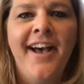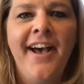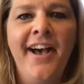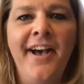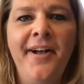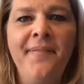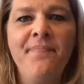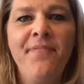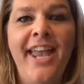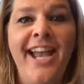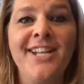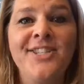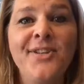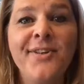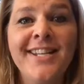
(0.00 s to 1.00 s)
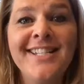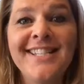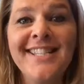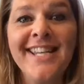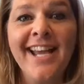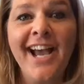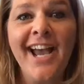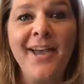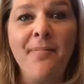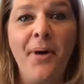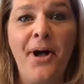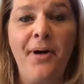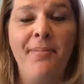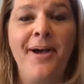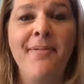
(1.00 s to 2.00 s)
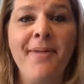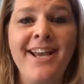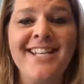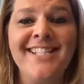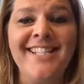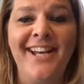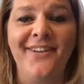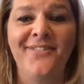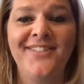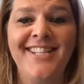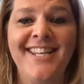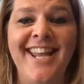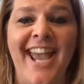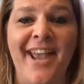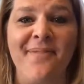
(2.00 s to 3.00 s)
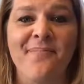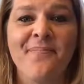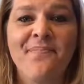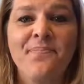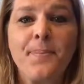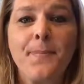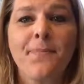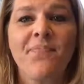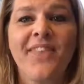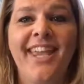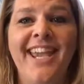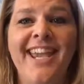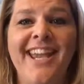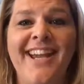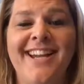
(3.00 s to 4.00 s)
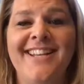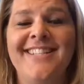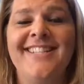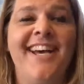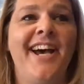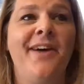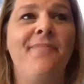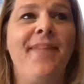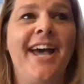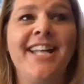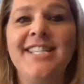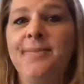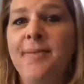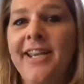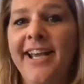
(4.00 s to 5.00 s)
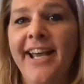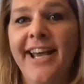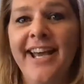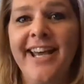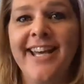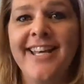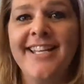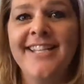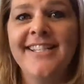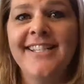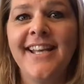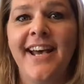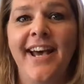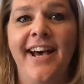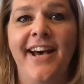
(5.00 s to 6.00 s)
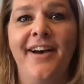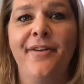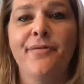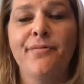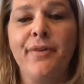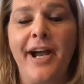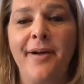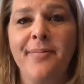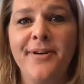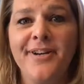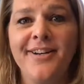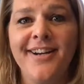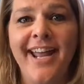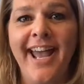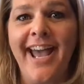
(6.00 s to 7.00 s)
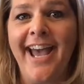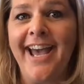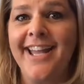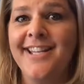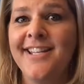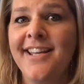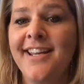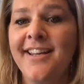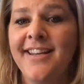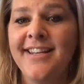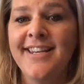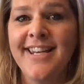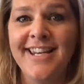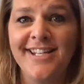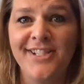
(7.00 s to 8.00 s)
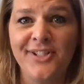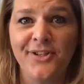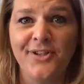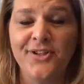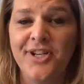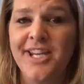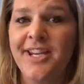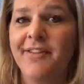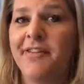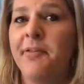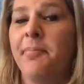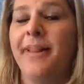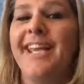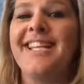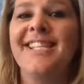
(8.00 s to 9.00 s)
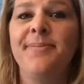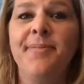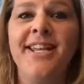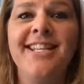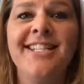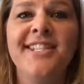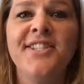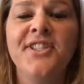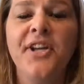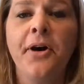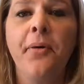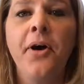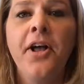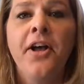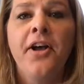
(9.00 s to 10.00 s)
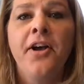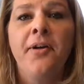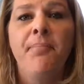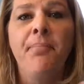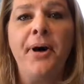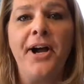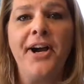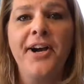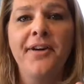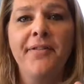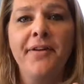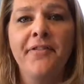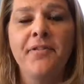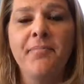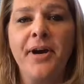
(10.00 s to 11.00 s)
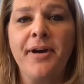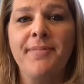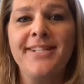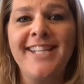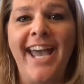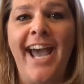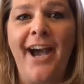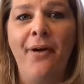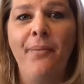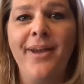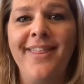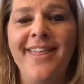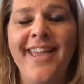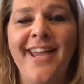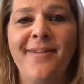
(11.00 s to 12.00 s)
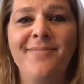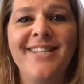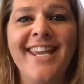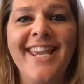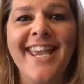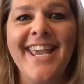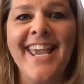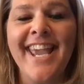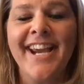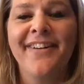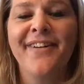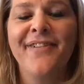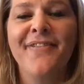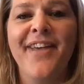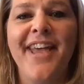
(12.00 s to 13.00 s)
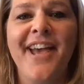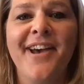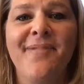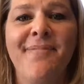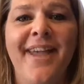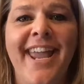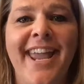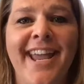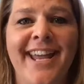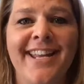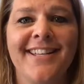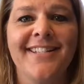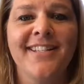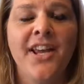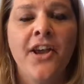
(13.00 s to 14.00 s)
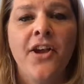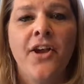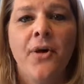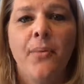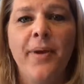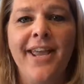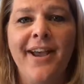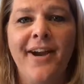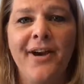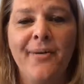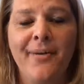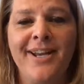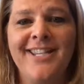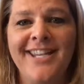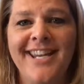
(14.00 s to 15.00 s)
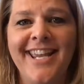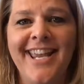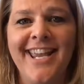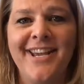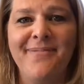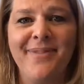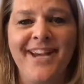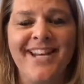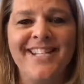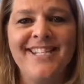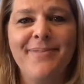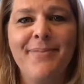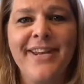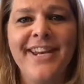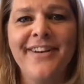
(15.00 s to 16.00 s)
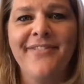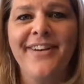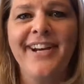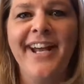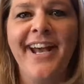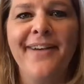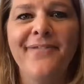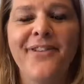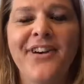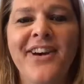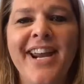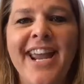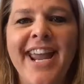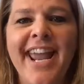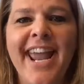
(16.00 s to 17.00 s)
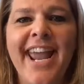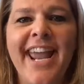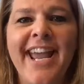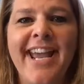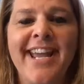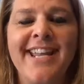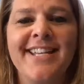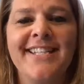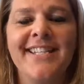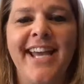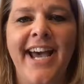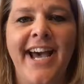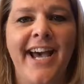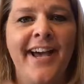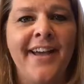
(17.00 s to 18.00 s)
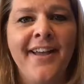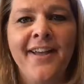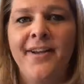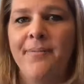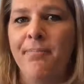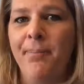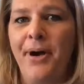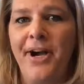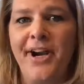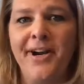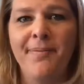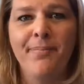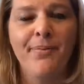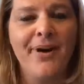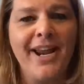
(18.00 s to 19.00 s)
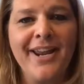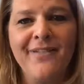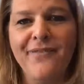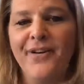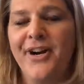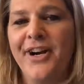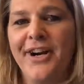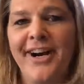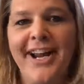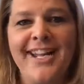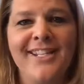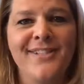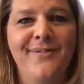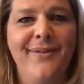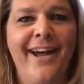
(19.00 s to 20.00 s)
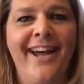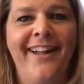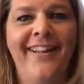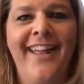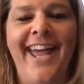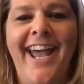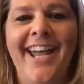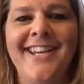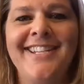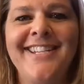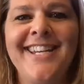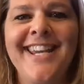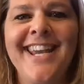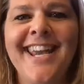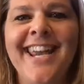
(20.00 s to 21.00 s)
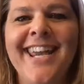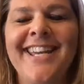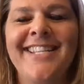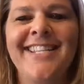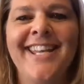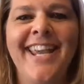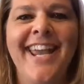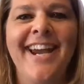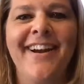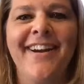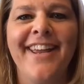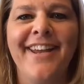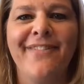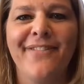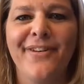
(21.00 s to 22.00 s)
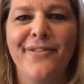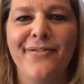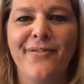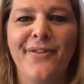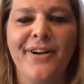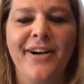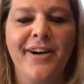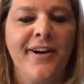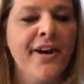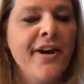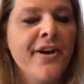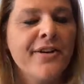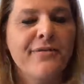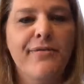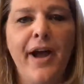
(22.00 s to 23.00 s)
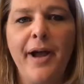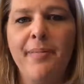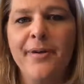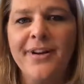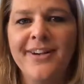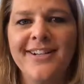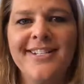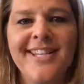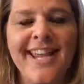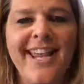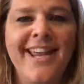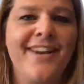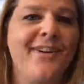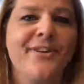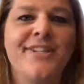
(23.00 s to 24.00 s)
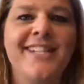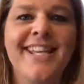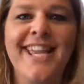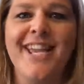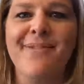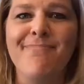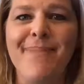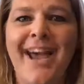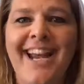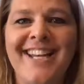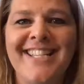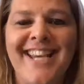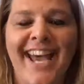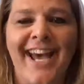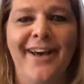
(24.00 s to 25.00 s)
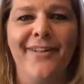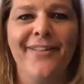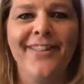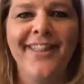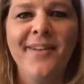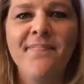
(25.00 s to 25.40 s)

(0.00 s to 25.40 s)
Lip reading: As you can see, I'm all by myself today. And that's because Robert had knee surgery, knee replacement. And so Reverend Barb is out with him, taking care of him. And we are wishing him a speedy recovery and Barb praying for her as well, as she is the caregiver for Robert and nursing him back to health.